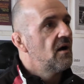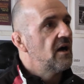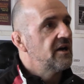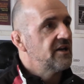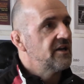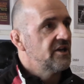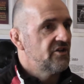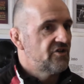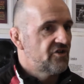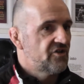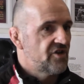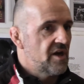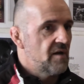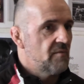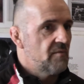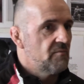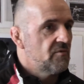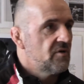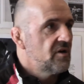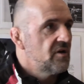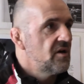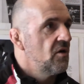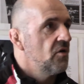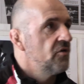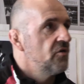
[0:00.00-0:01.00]
And you see
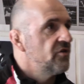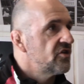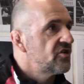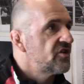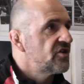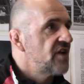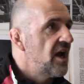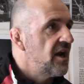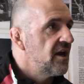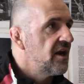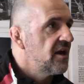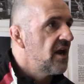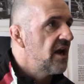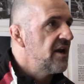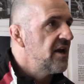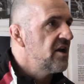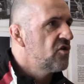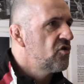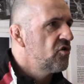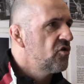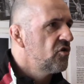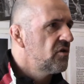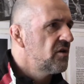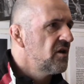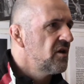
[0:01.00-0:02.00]
him understand, and
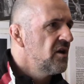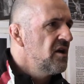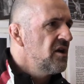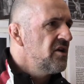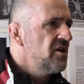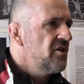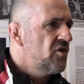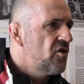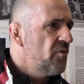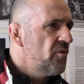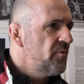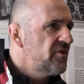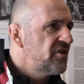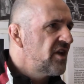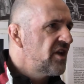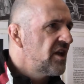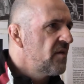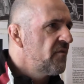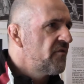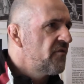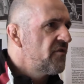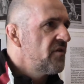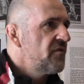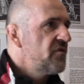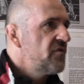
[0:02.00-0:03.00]
it could you could be
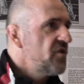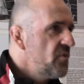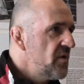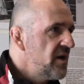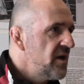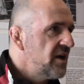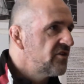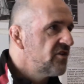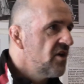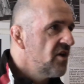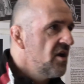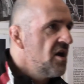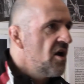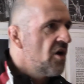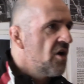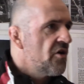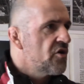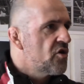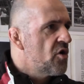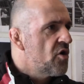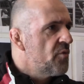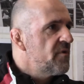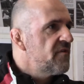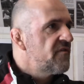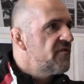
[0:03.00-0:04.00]
telling him for a few weeks, or
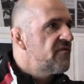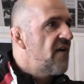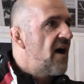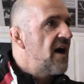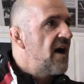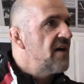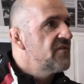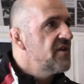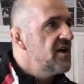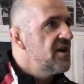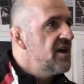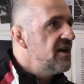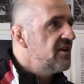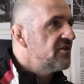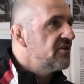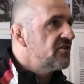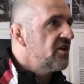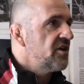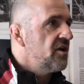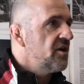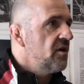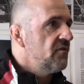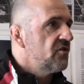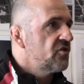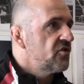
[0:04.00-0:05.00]
it could be five
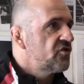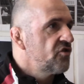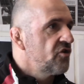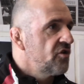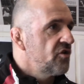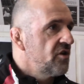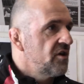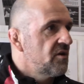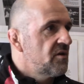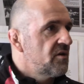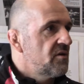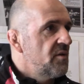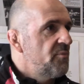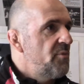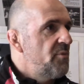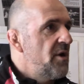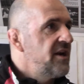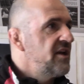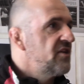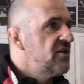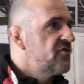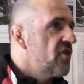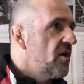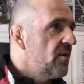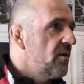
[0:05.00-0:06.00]
years, and all of a sudden the, the
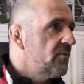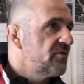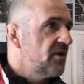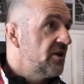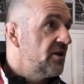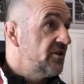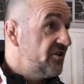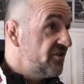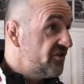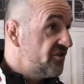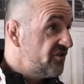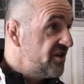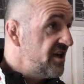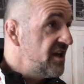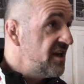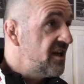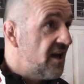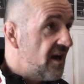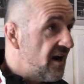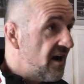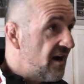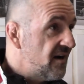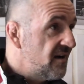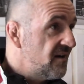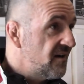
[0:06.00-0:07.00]
penny drops. And to see
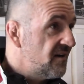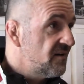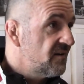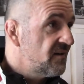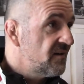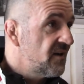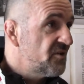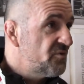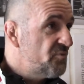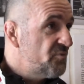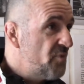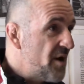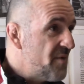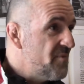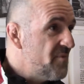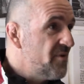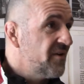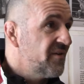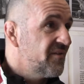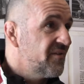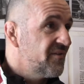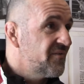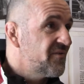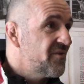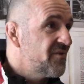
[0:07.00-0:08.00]
that, that's
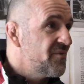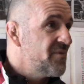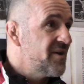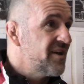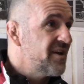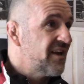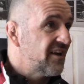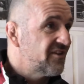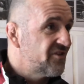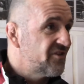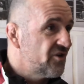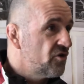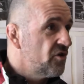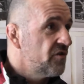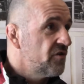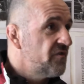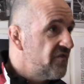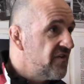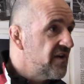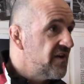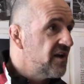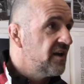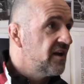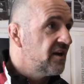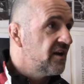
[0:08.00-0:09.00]
payment for me. That's a good
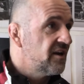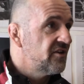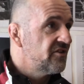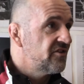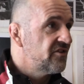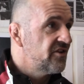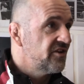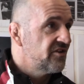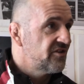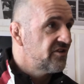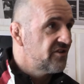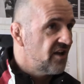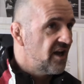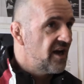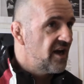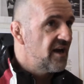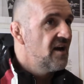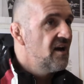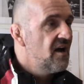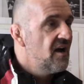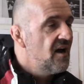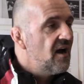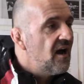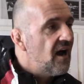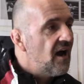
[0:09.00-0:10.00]
feeling, because it's
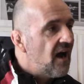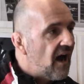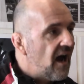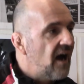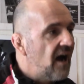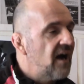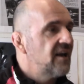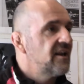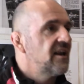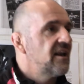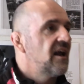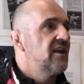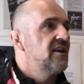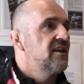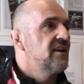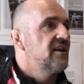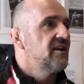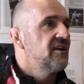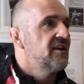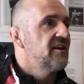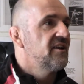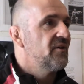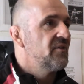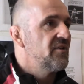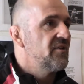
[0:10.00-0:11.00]
like, and
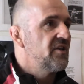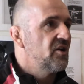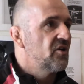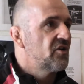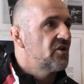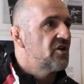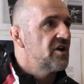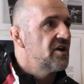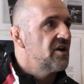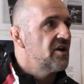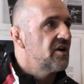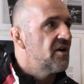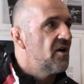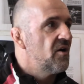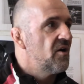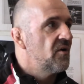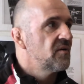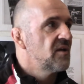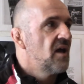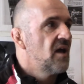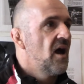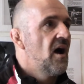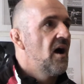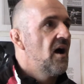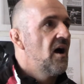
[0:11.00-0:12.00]
you know, when they look at you and
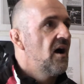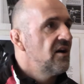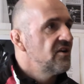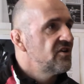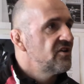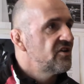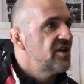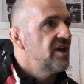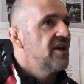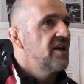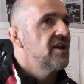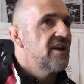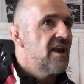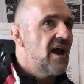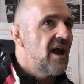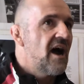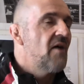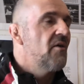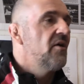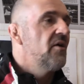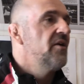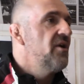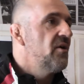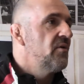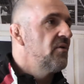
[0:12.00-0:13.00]
go, shit,
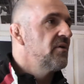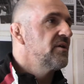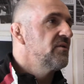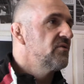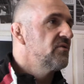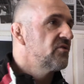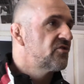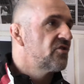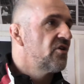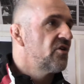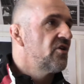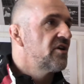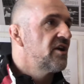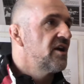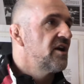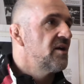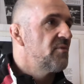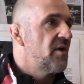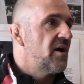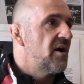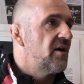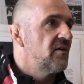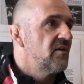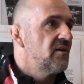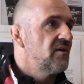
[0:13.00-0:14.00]
now I know what you were talking
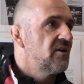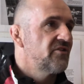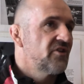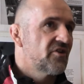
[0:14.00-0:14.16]
about.